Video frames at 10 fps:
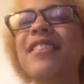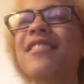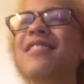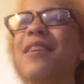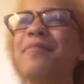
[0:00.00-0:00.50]

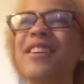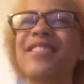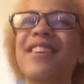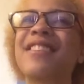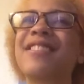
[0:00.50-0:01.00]
Does that make
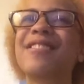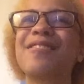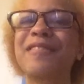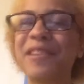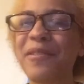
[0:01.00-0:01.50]
sense?
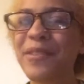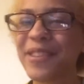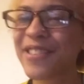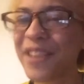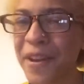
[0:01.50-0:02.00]
No, it
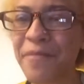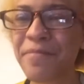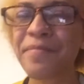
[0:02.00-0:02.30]
does not.